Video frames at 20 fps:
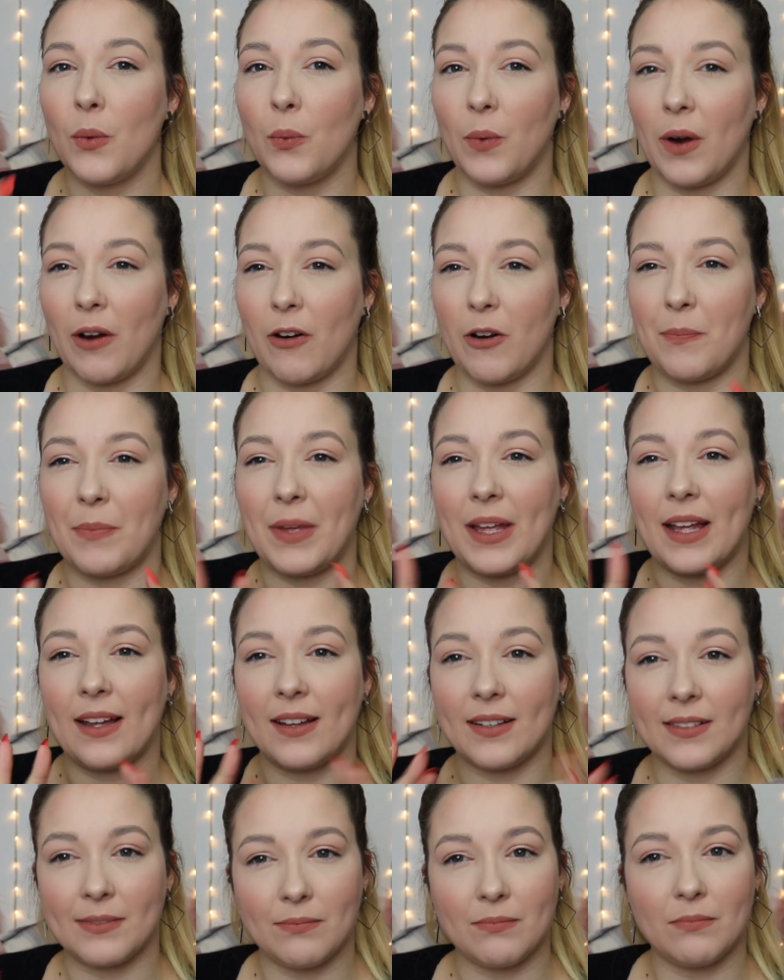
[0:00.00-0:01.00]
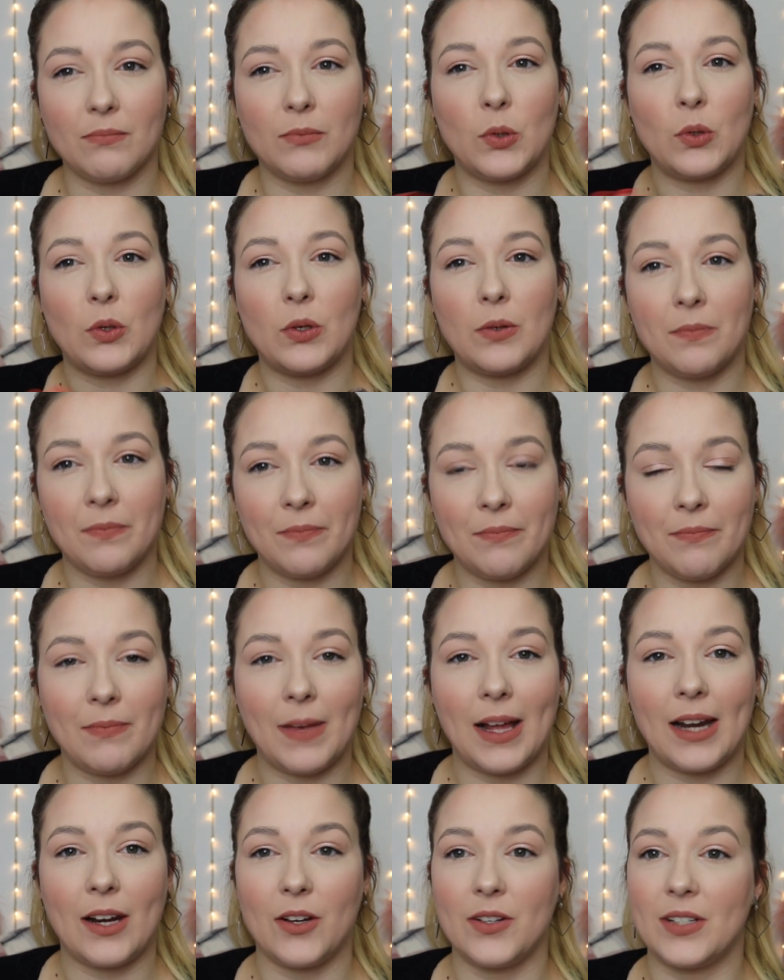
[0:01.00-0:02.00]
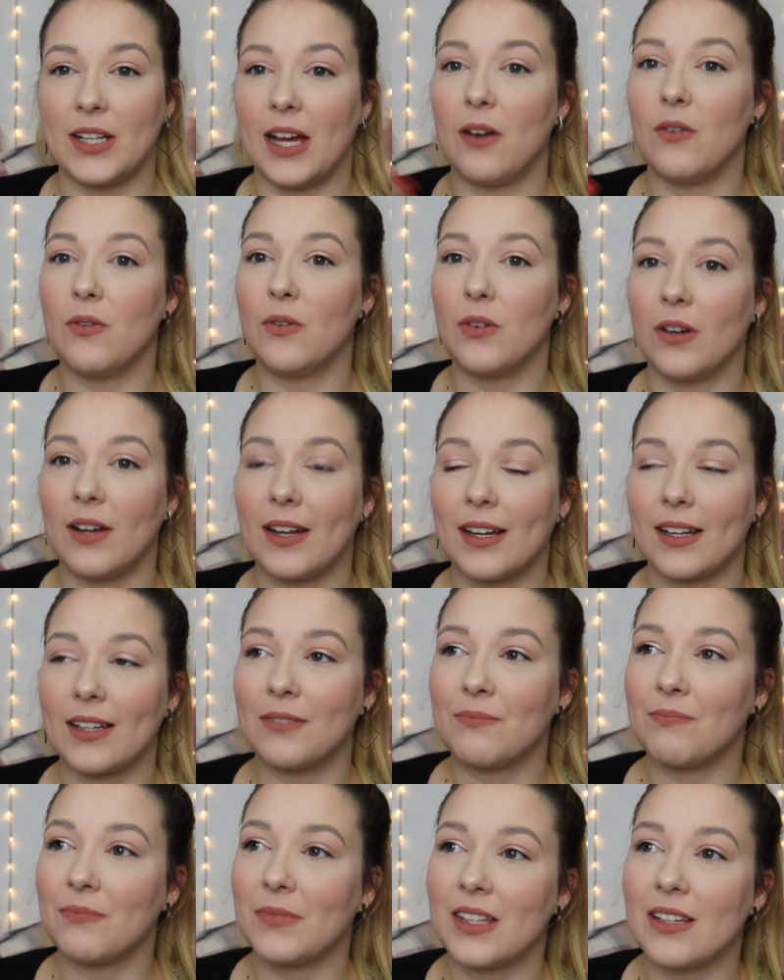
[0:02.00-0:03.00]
wear a bit more mellowed out, or like,